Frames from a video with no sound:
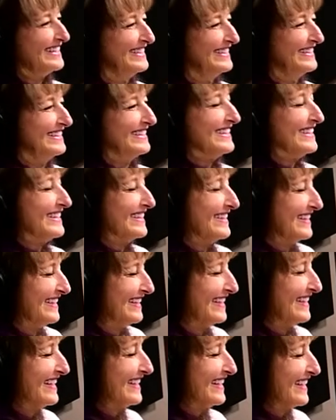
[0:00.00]

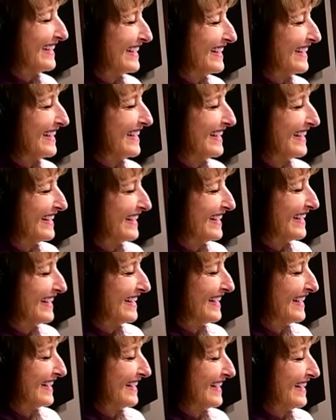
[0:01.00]

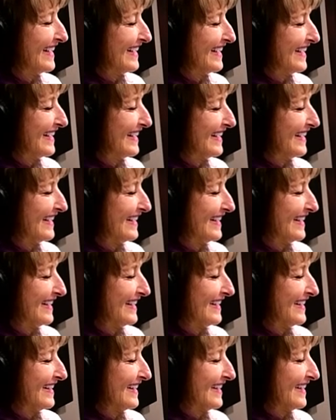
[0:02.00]

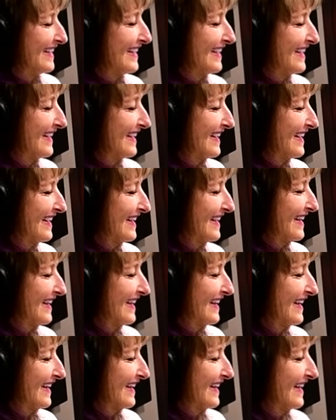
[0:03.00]

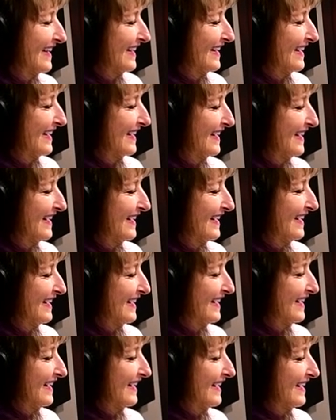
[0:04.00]

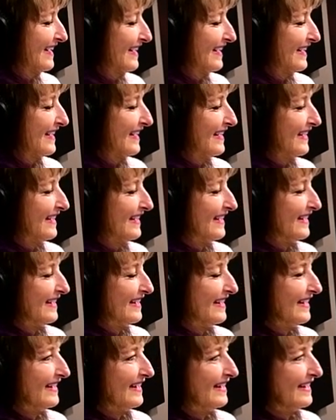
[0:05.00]

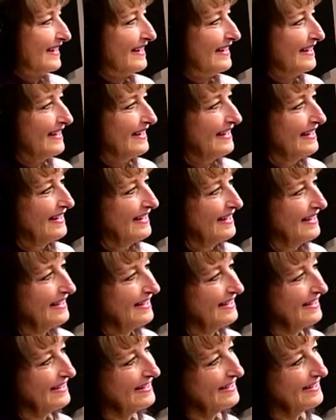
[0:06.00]

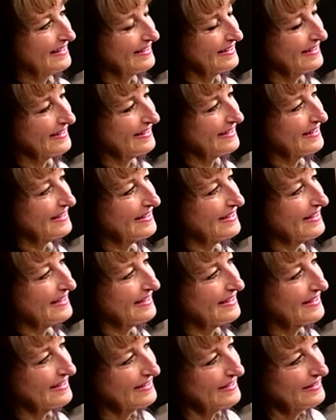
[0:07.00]
This person isn't speaking.